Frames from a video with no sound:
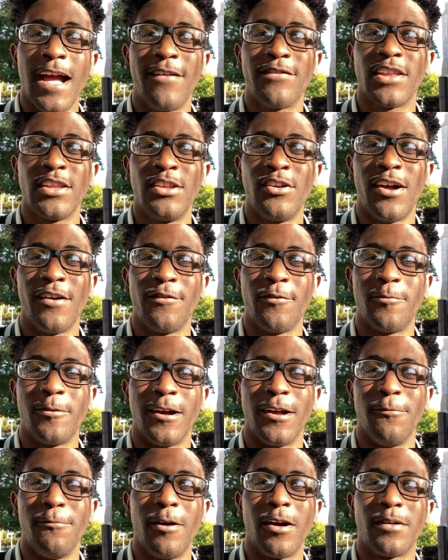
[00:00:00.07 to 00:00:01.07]
afternoon everyone
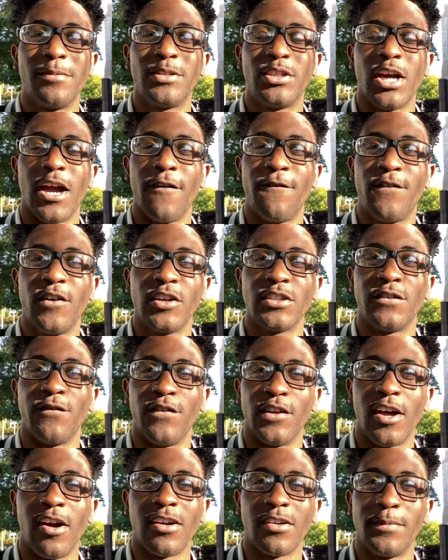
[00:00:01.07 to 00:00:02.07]
and welcome to our first
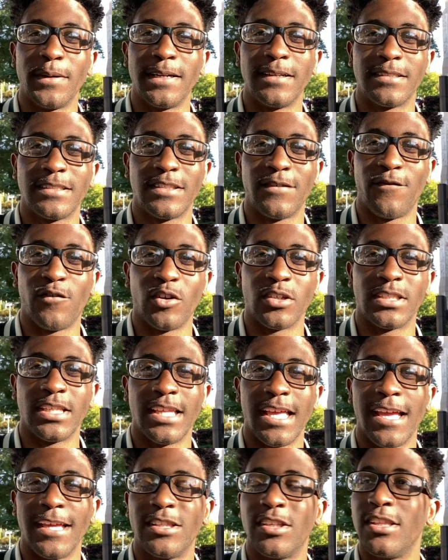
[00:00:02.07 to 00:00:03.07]
vlogmas for
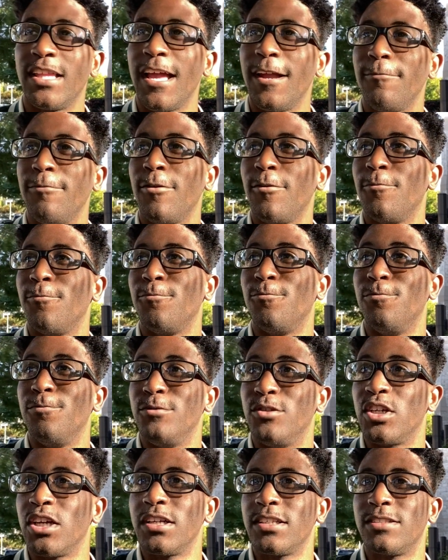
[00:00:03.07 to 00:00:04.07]
today. Today we're
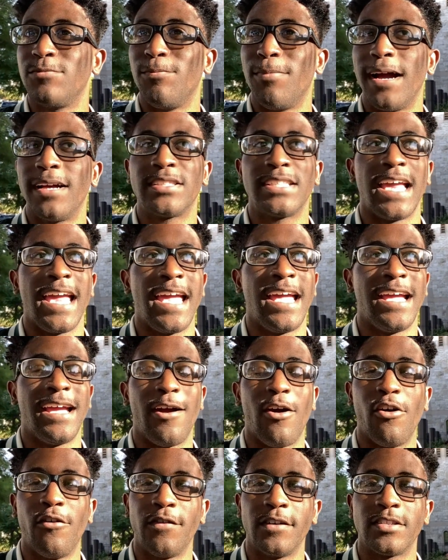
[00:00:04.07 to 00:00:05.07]
just about to head
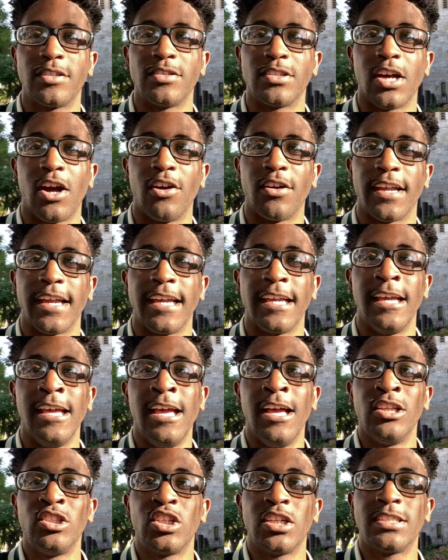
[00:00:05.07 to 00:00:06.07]
over to Target
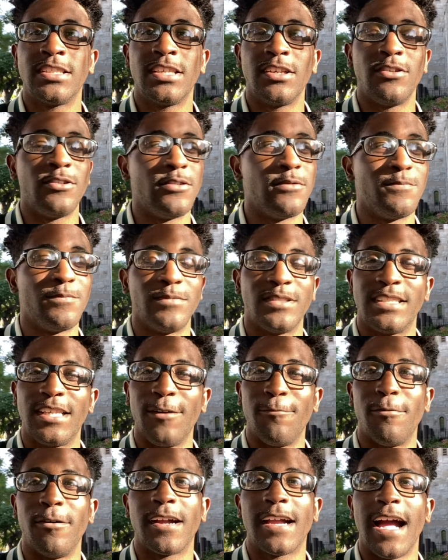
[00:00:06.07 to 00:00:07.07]
just to see
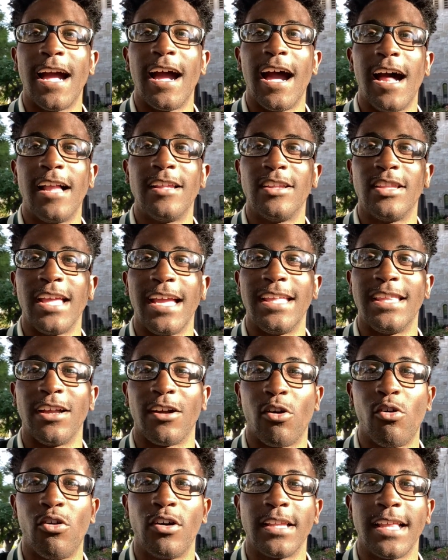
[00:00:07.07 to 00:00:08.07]
what kind of holiday
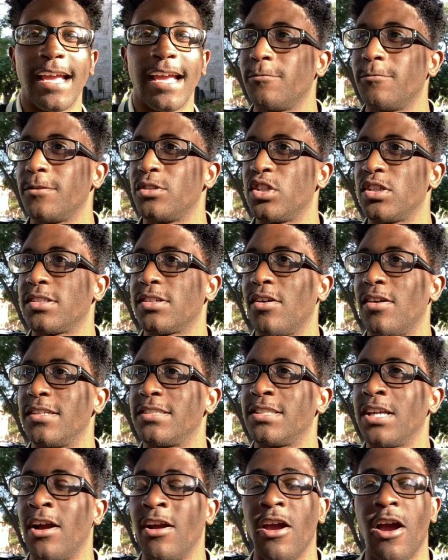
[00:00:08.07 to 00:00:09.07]
decor they just going to
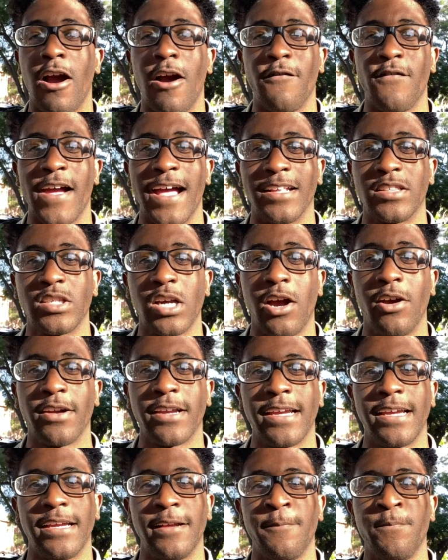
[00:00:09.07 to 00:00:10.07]
start off at
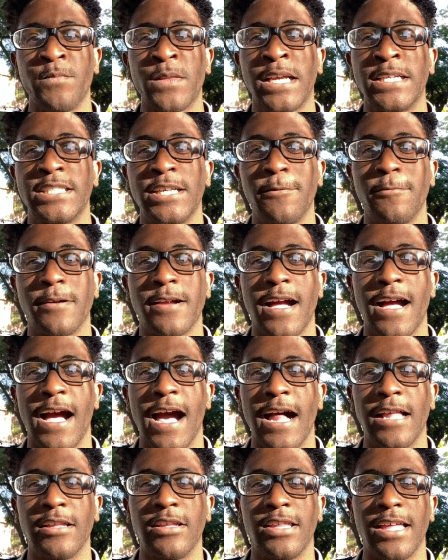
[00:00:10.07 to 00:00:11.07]
Target, see what kind of
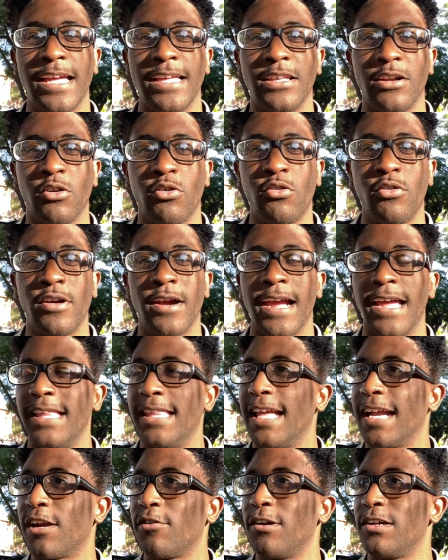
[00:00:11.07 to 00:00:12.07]
holiday decor and
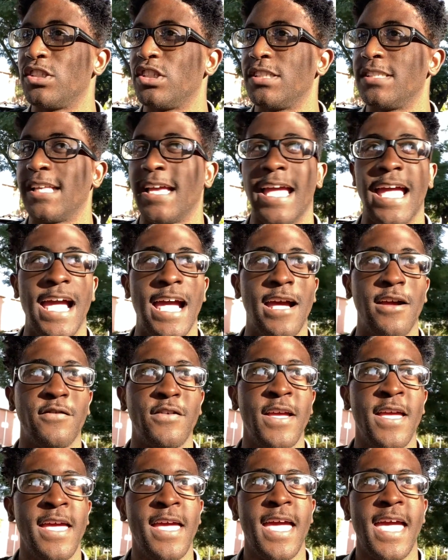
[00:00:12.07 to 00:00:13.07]
decorations they have
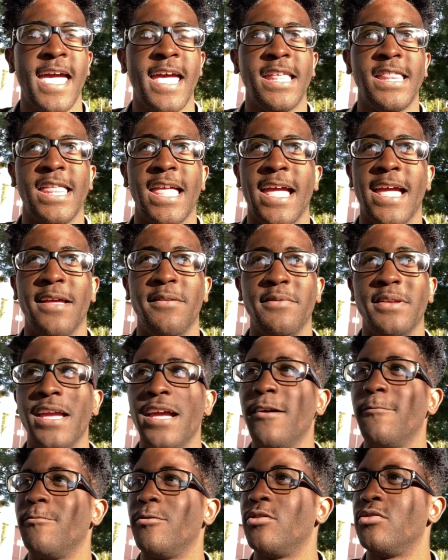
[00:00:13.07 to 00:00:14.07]
and then yeah
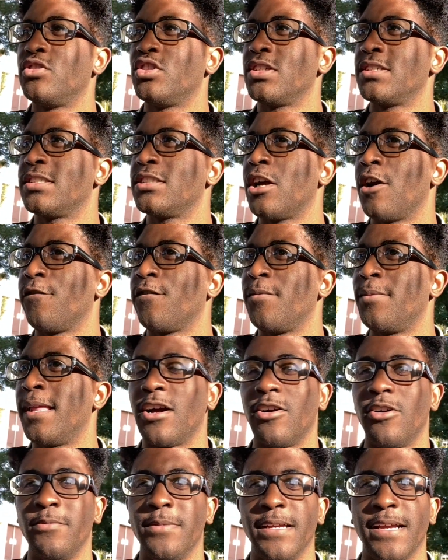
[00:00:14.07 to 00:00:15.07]
we'll just start from there.
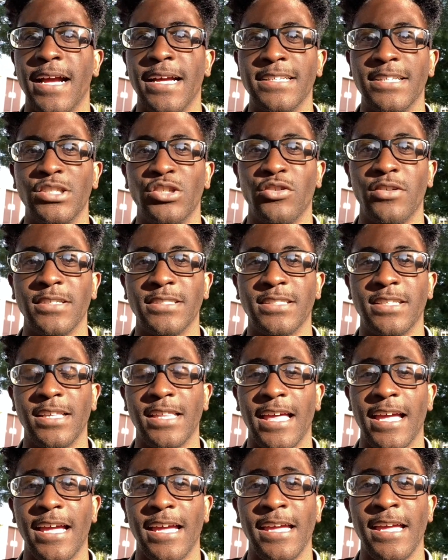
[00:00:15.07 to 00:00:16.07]
Hope you guys enjoy
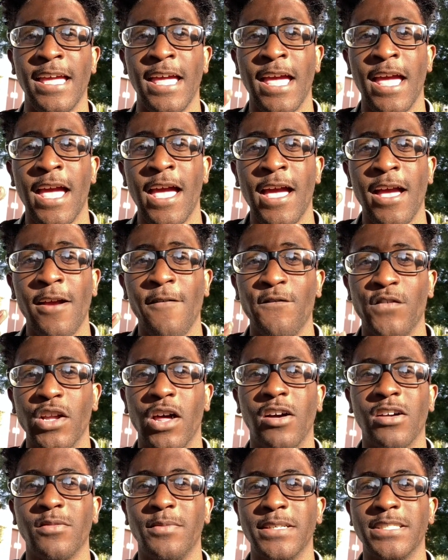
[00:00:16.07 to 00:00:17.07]
today
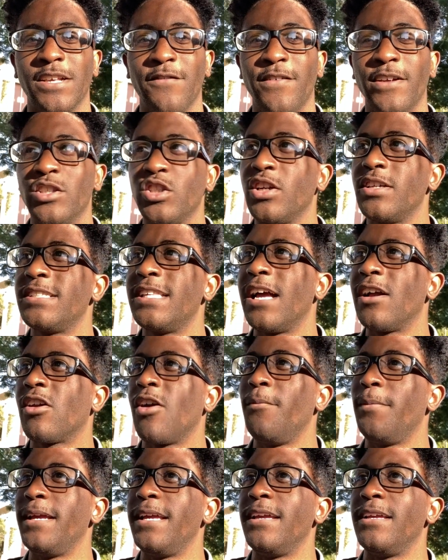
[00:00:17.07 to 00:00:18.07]
vlogmas adventure. It's not going
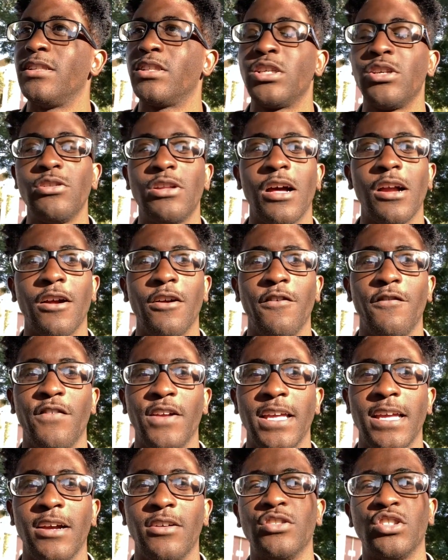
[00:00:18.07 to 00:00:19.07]
to be too long of a
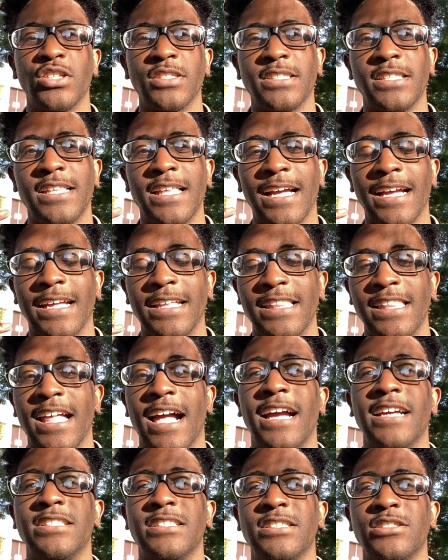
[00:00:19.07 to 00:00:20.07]
video just like a
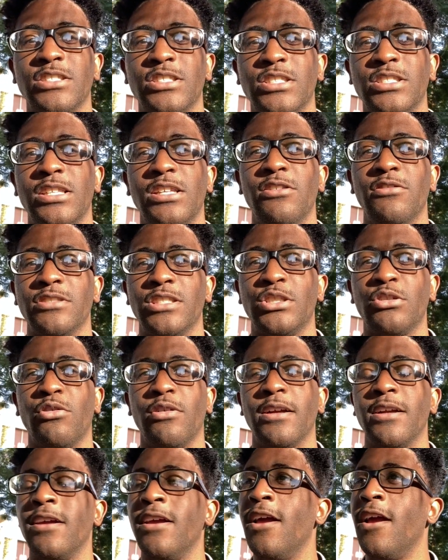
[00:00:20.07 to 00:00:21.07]
nice little
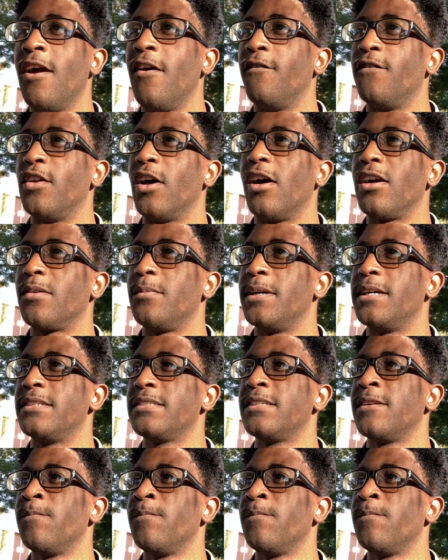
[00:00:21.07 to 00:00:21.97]
short Vlogmas